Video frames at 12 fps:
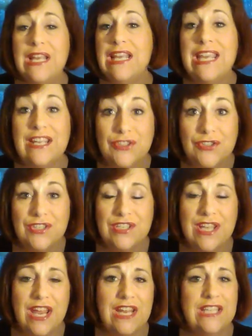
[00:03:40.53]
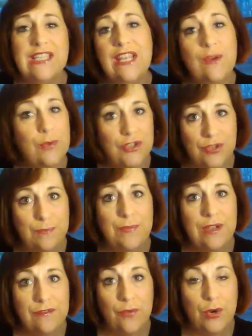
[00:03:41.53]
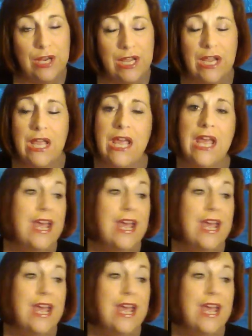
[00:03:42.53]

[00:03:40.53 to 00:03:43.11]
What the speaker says: Cancer Society, say that we should be avoiding.